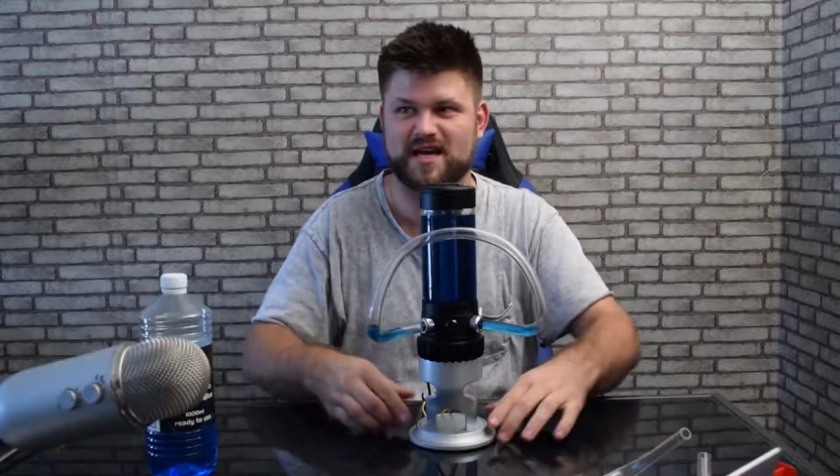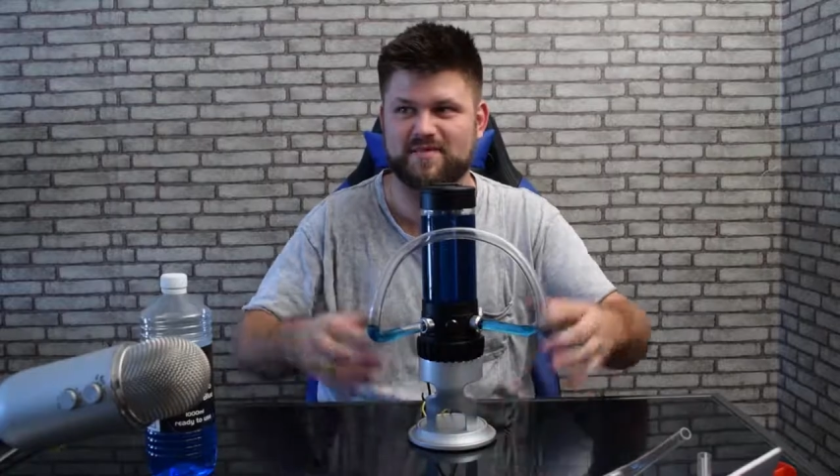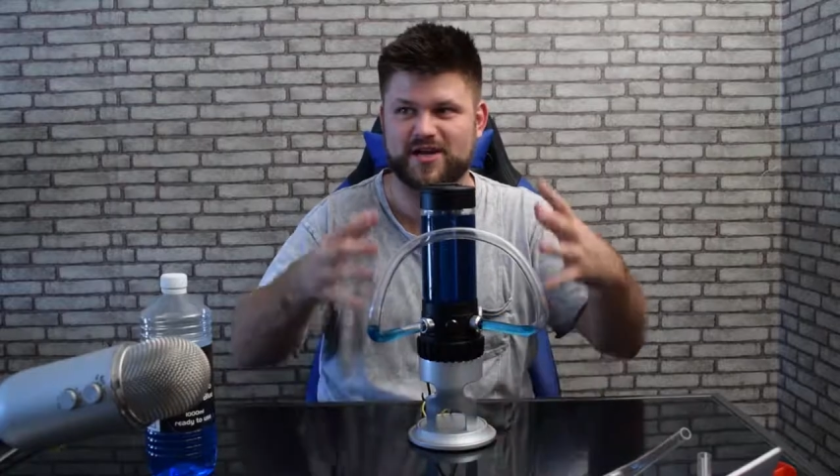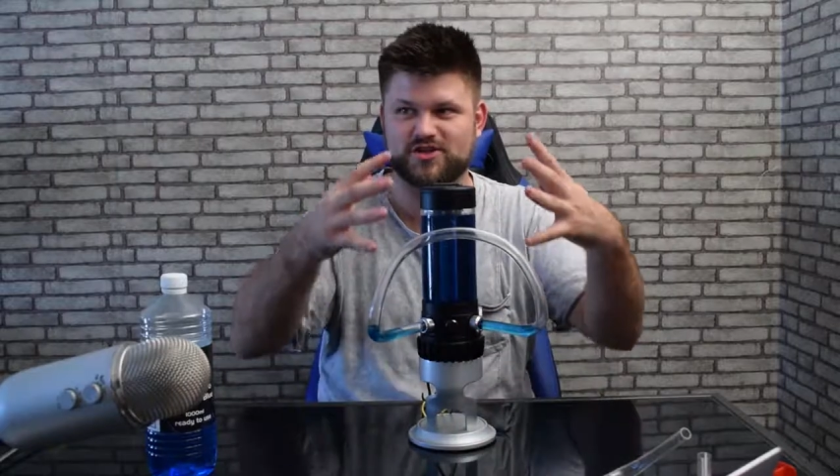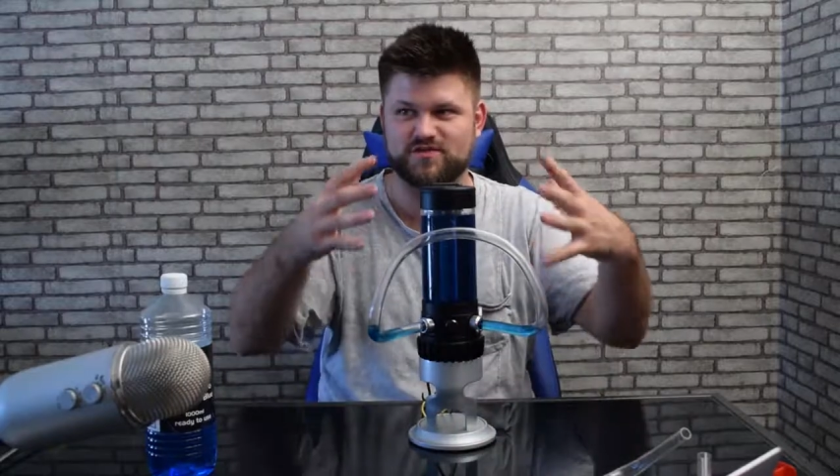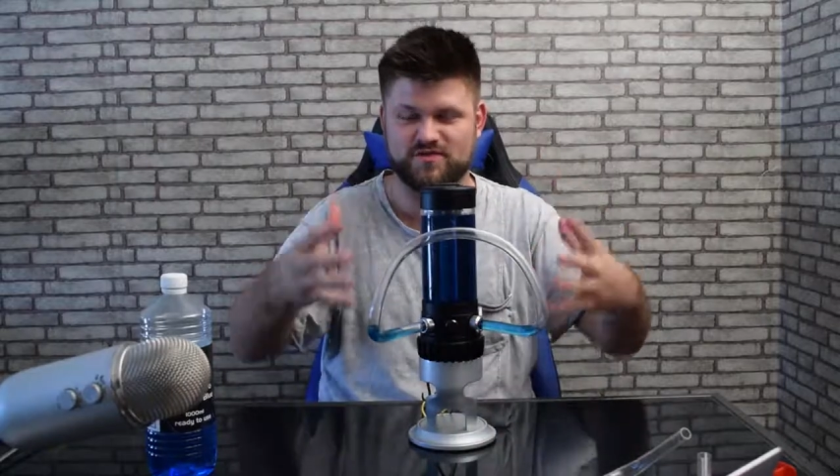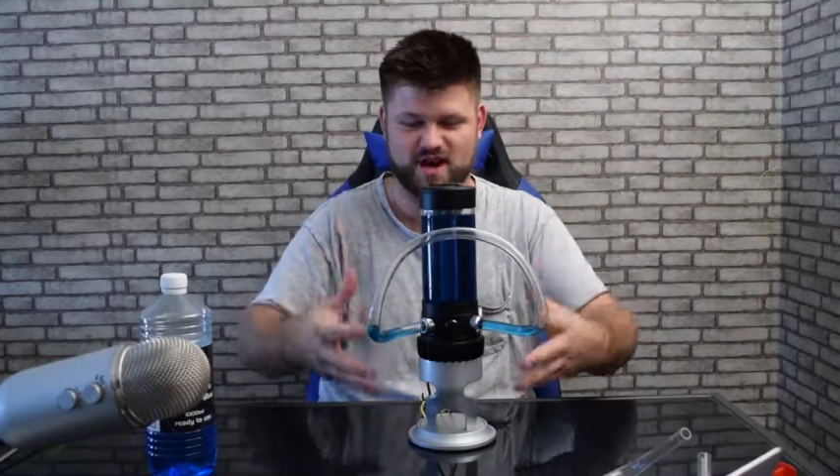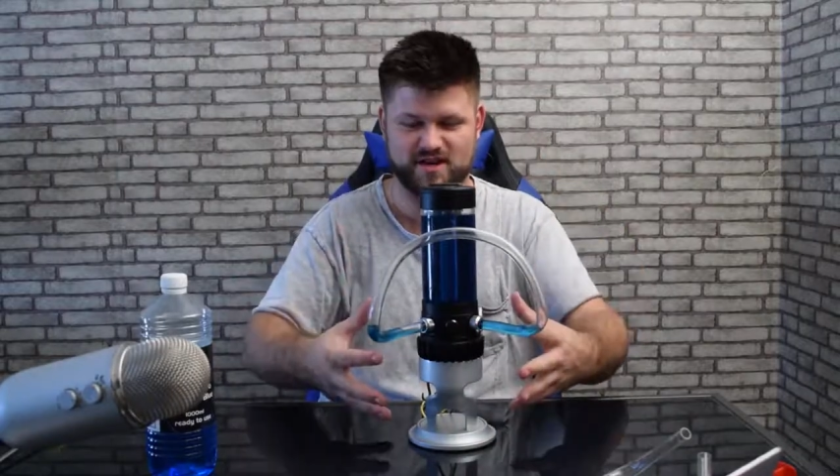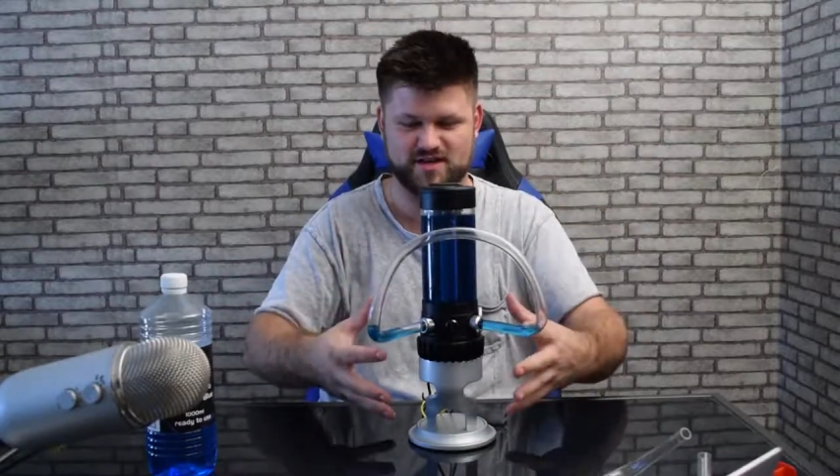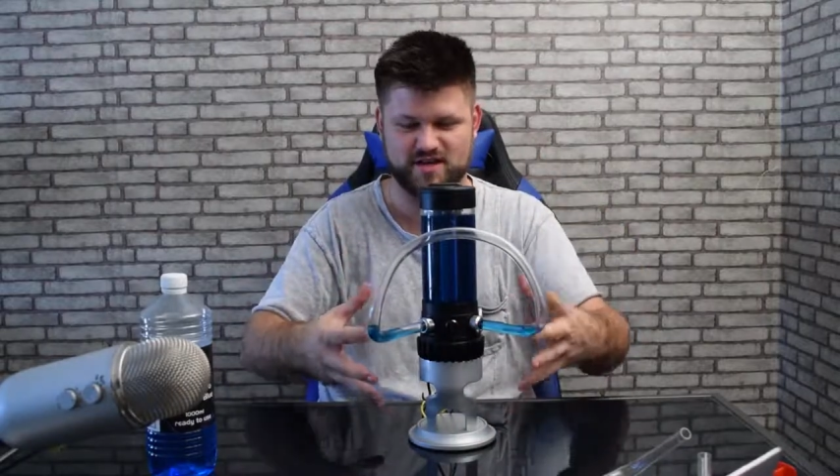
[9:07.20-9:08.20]
managed to
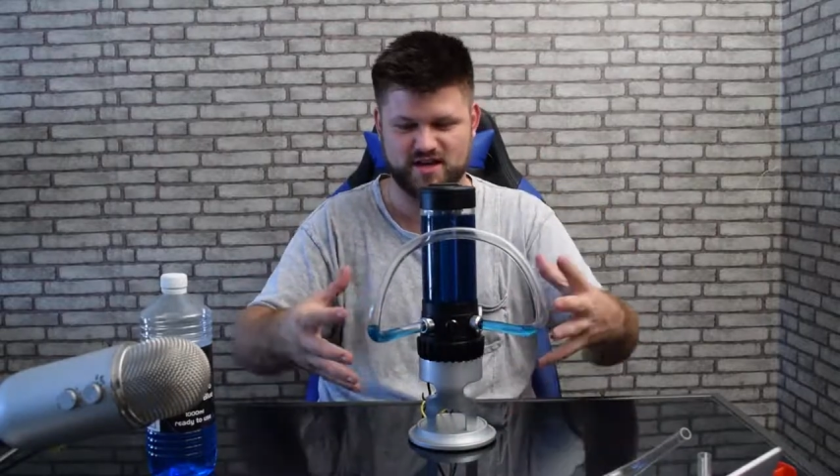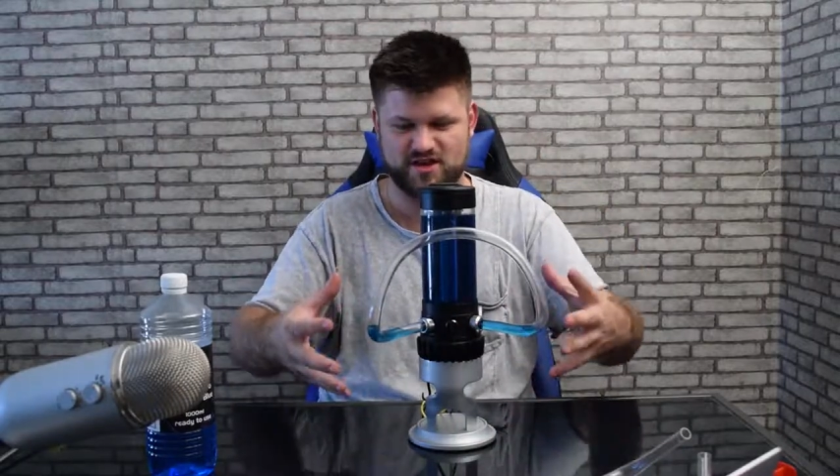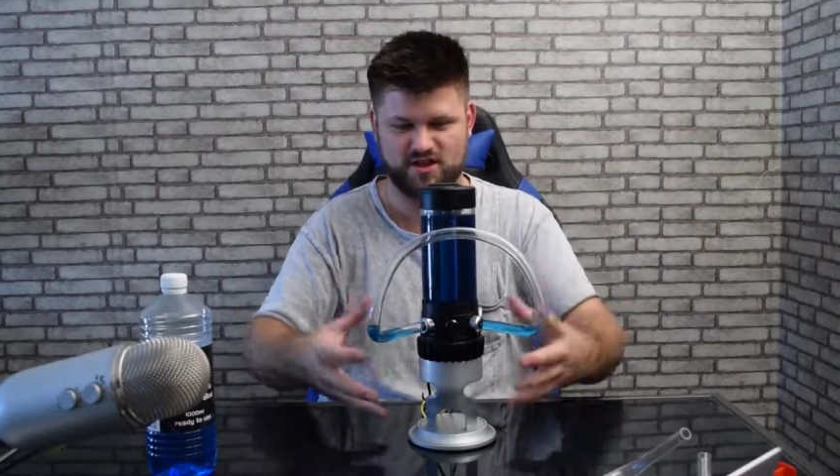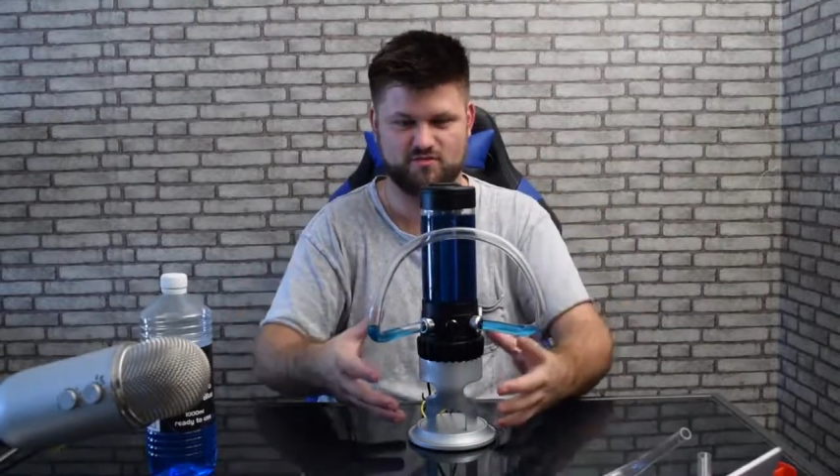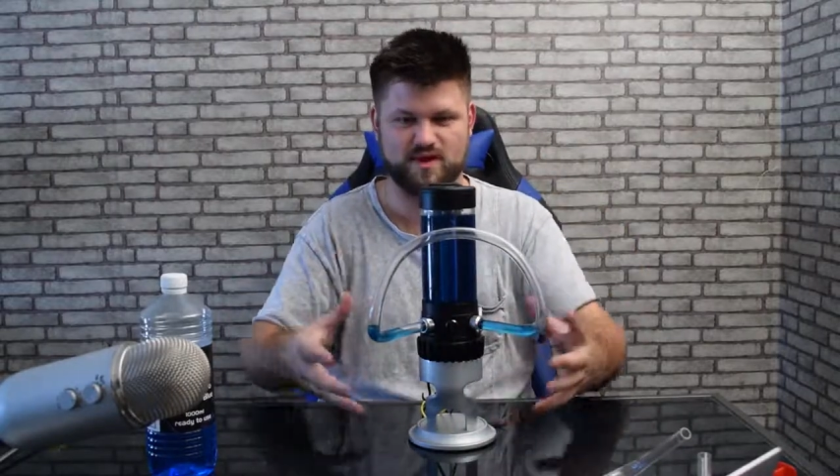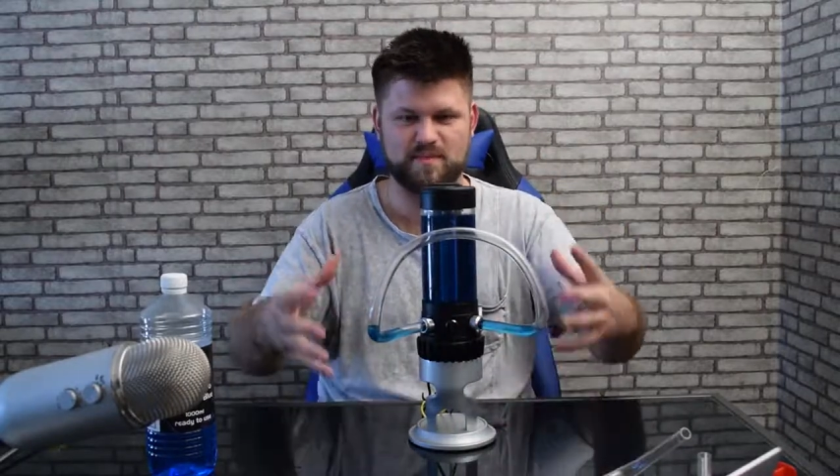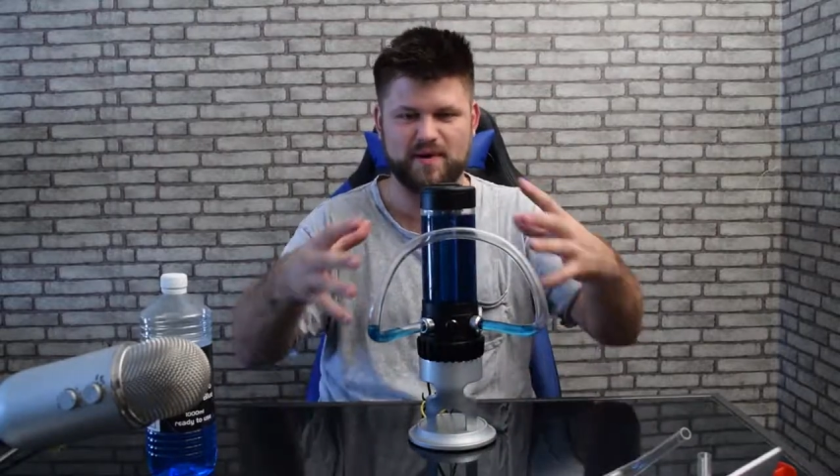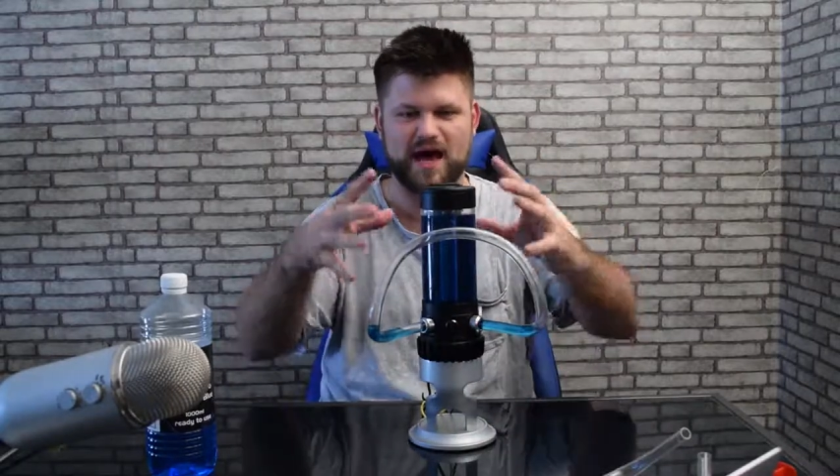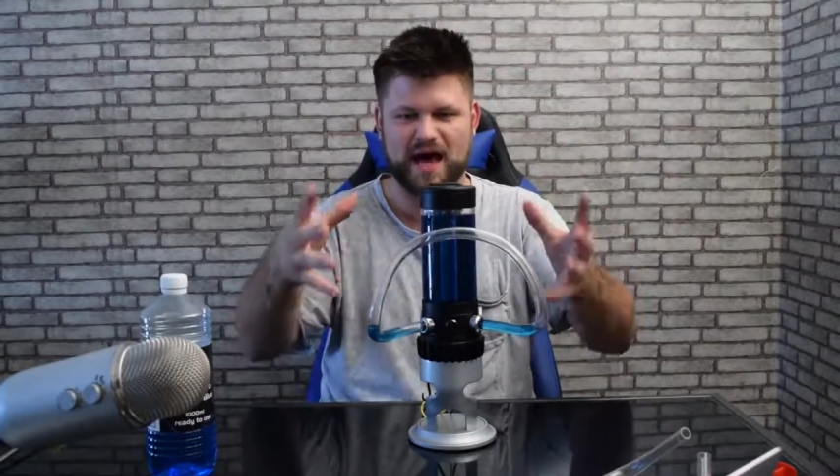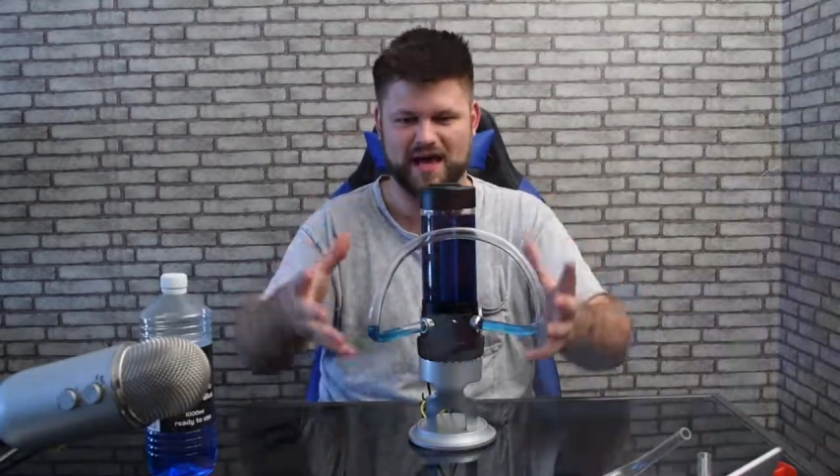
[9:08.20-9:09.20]
find the three
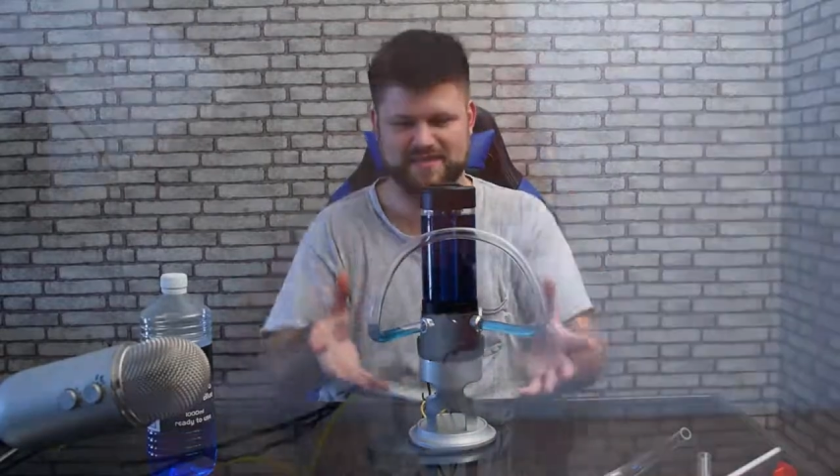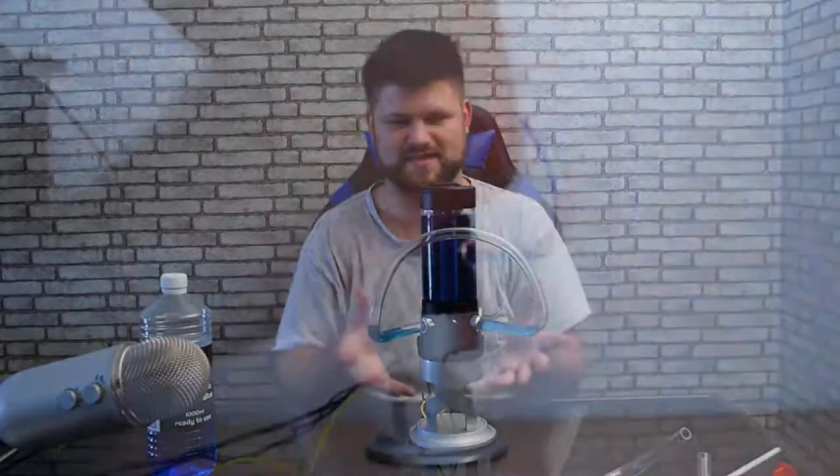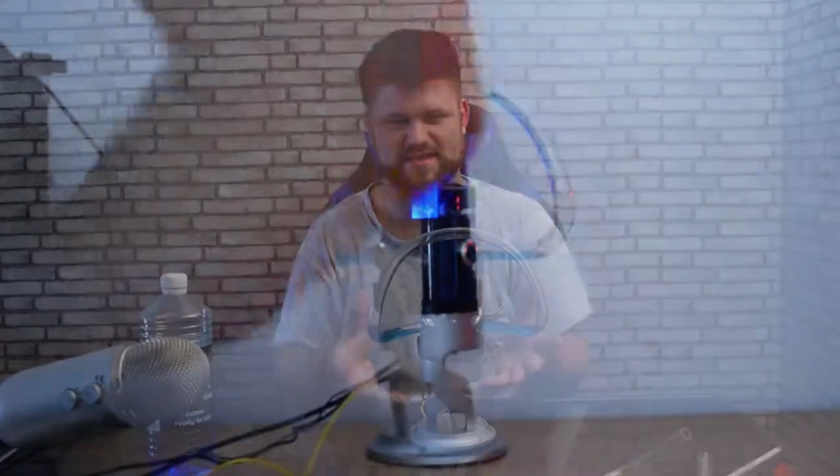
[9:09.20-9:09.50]
parts